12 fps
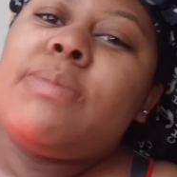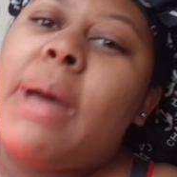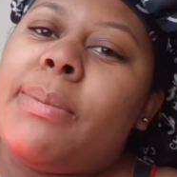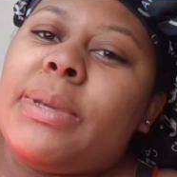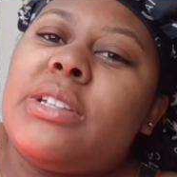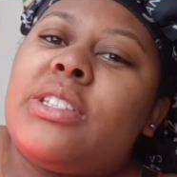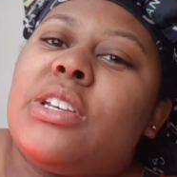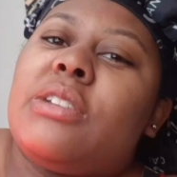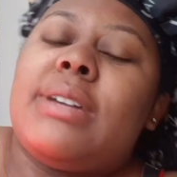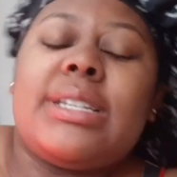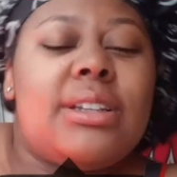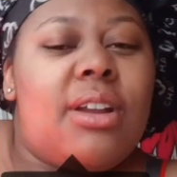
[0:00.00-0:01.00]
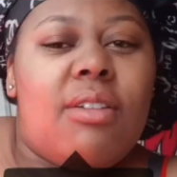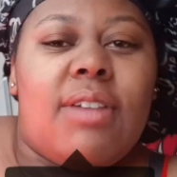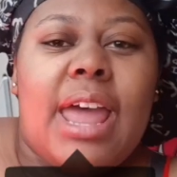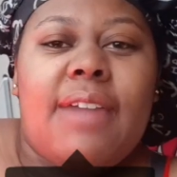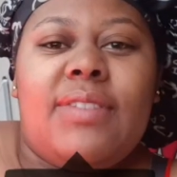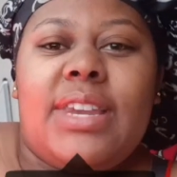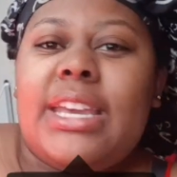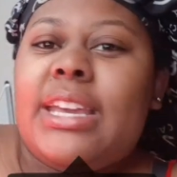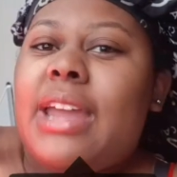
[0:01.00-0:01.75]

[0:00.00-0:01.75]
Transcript: poppin' YouTube? It's your girl, Real Life Dia,